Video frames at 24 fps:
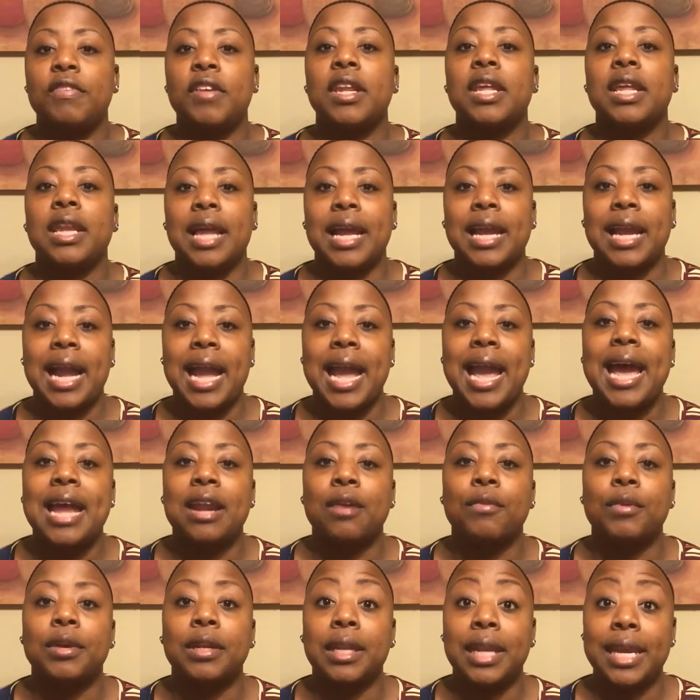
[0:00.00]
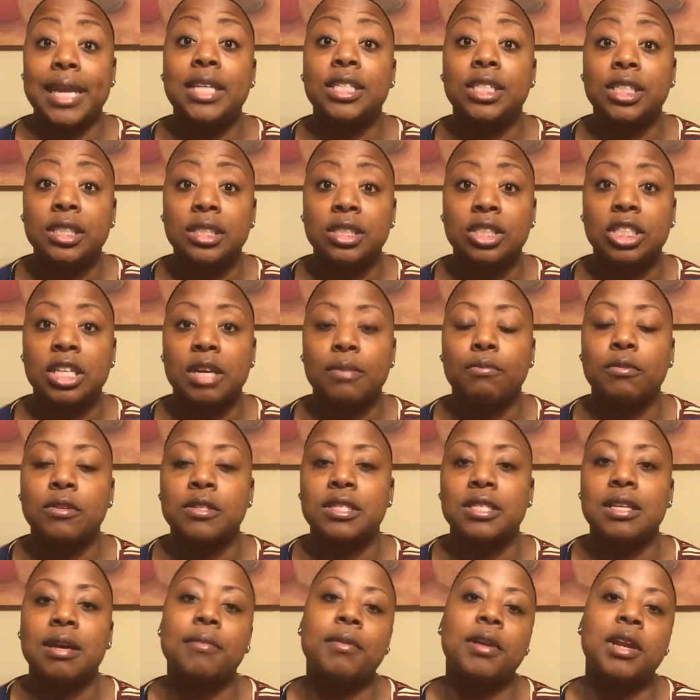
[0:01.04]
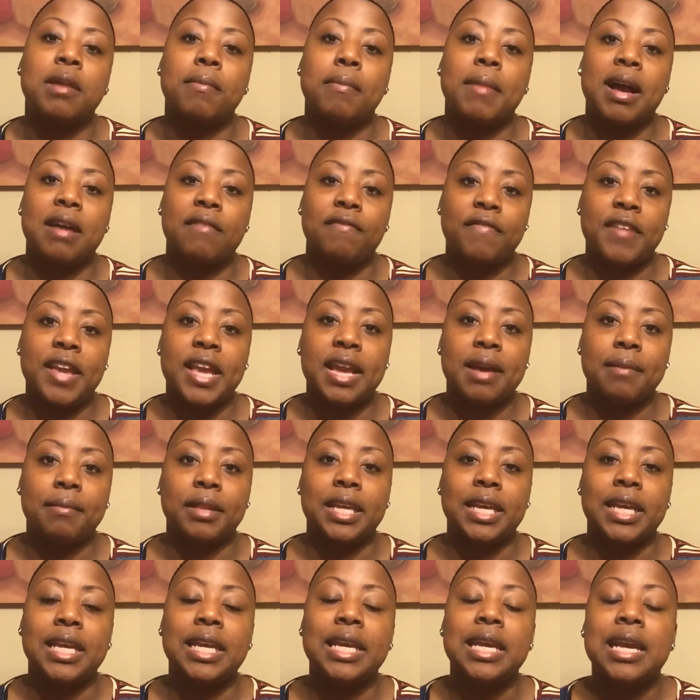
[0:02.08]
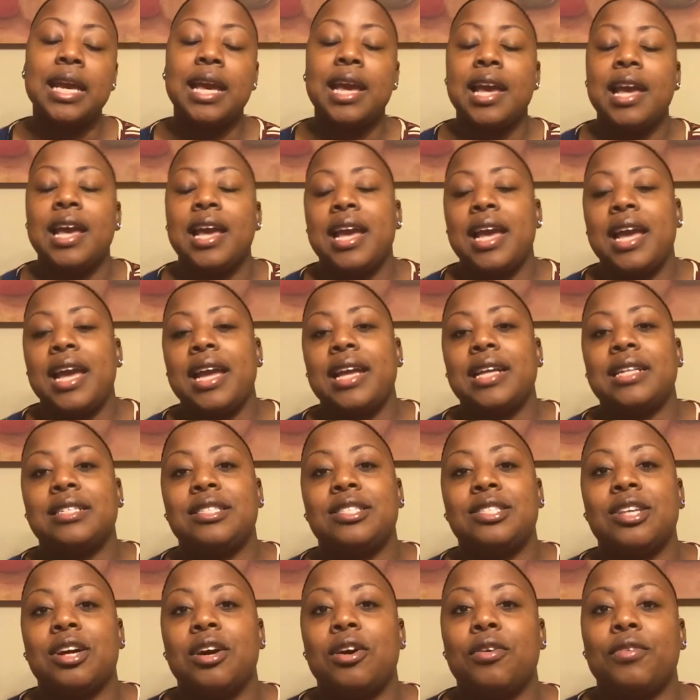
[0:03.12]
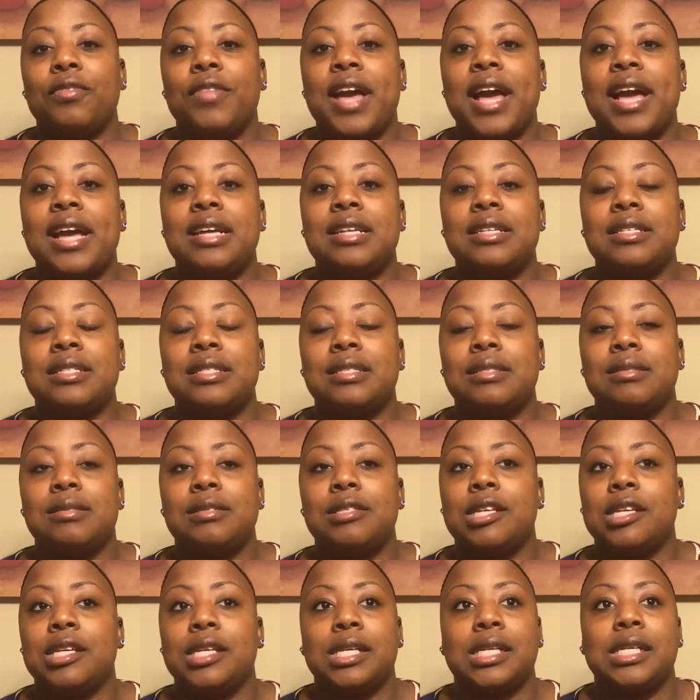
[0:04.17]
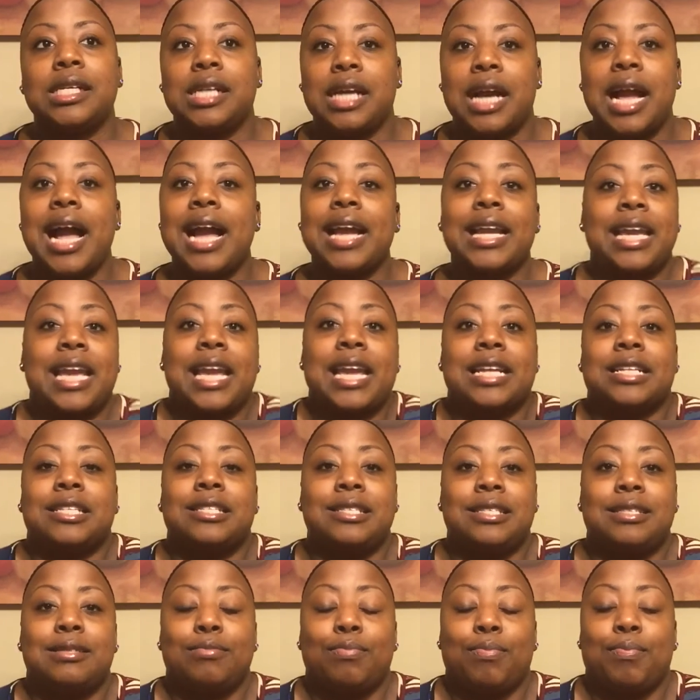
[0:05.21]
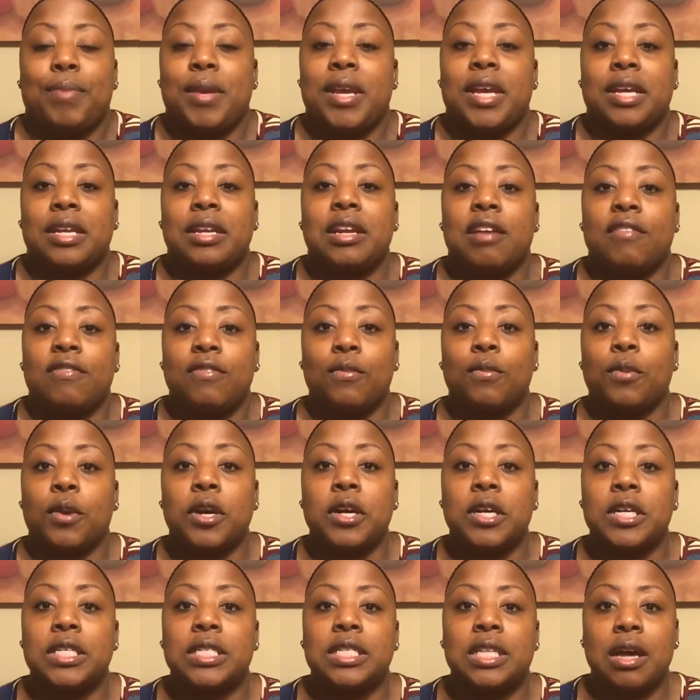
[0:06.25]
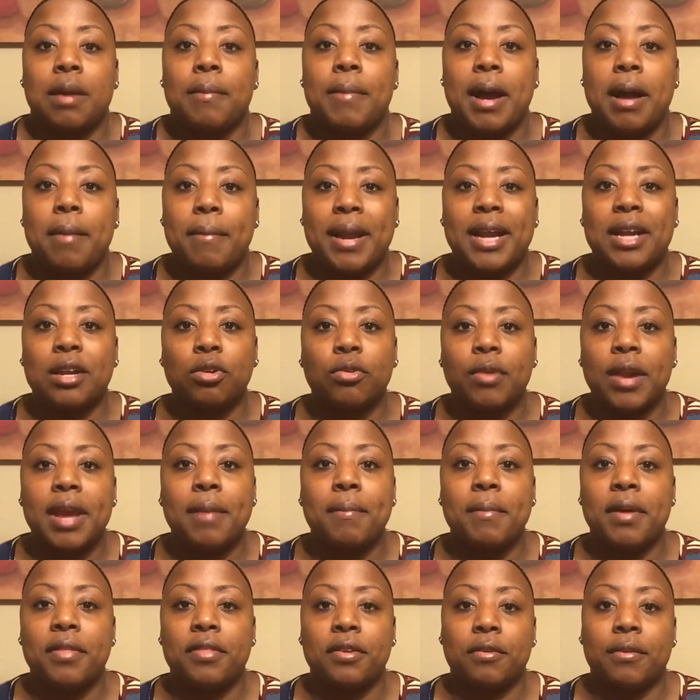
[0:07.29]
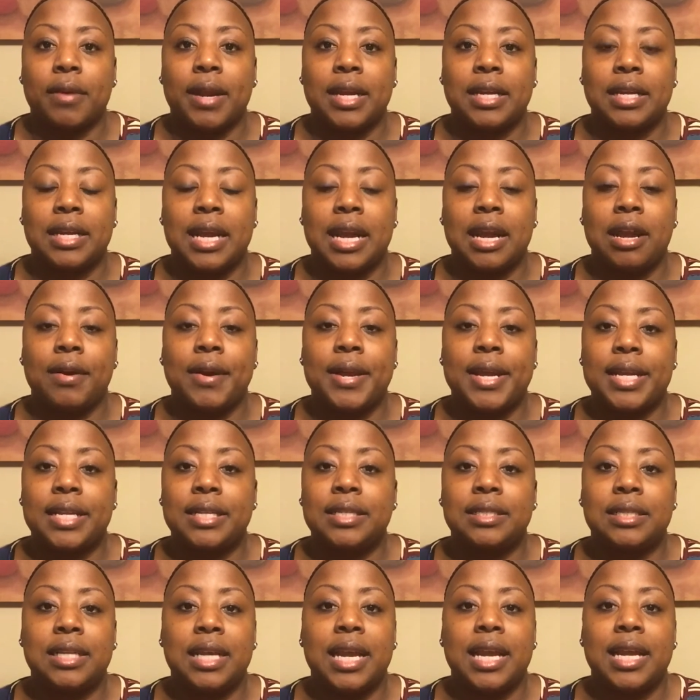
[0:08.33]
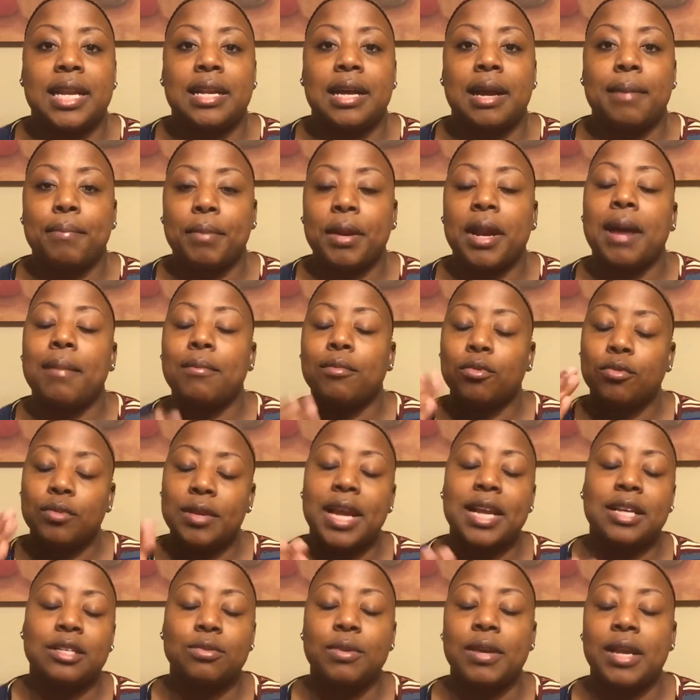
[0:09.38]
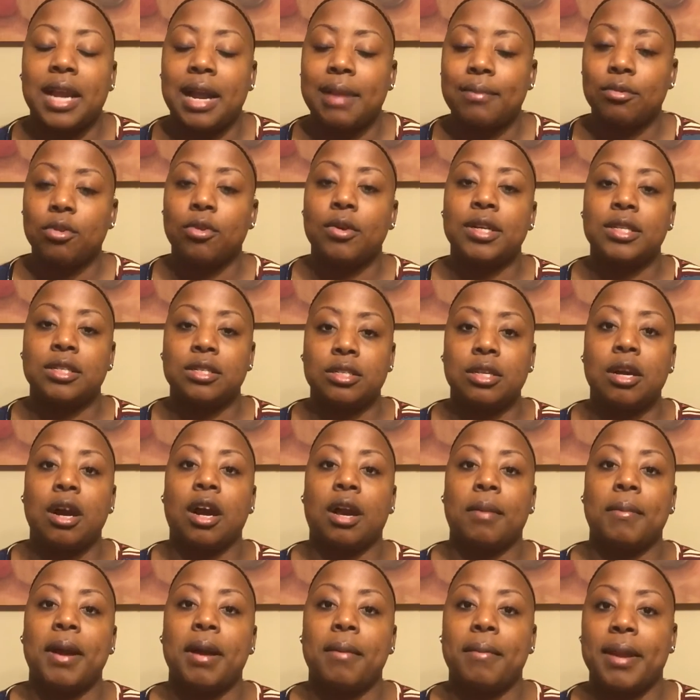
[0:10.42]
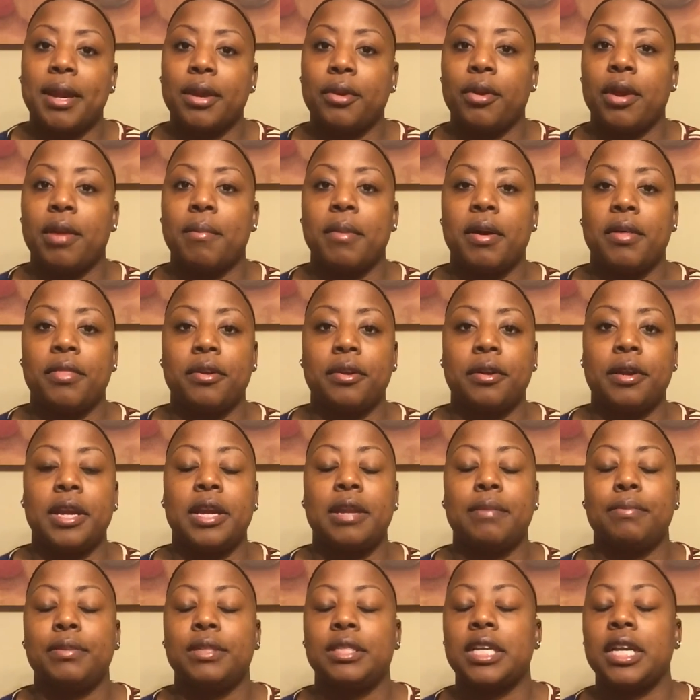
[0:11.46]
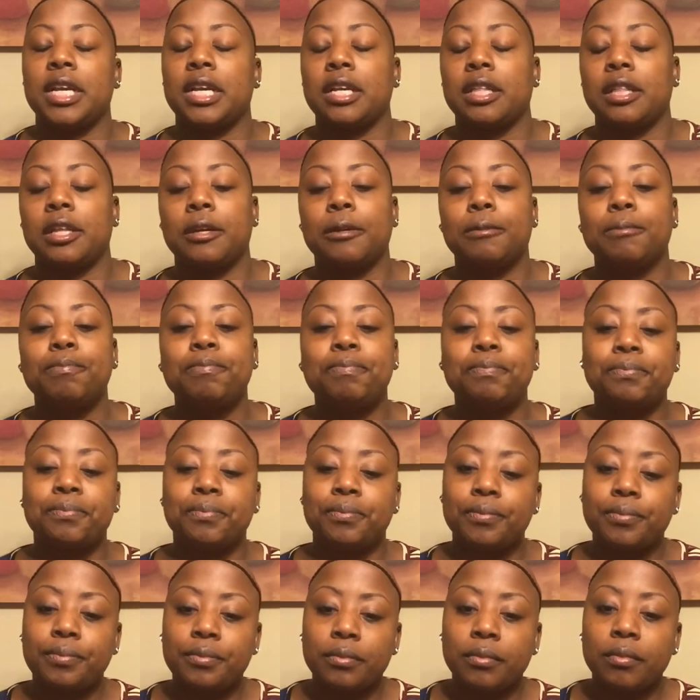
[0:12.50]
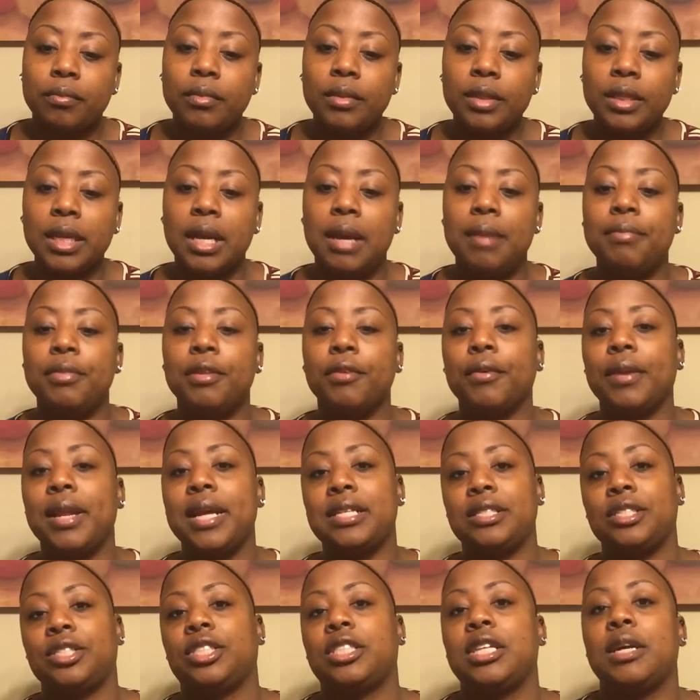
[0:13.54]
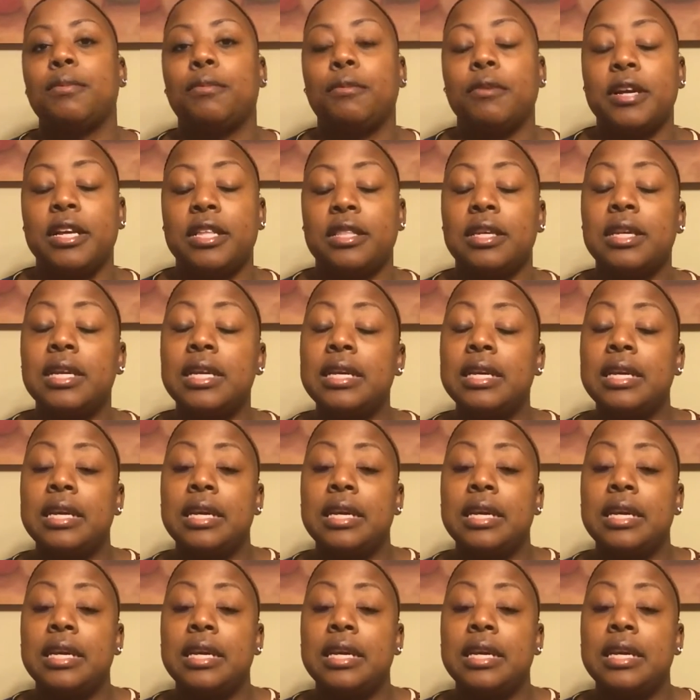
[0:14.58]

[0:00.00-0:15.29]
feeling like I had a relationship with someone in my family. And so that, I can't speak enough words about my grandmother right now, but next week I'm going to talk about my grandmother in particular. The relationship with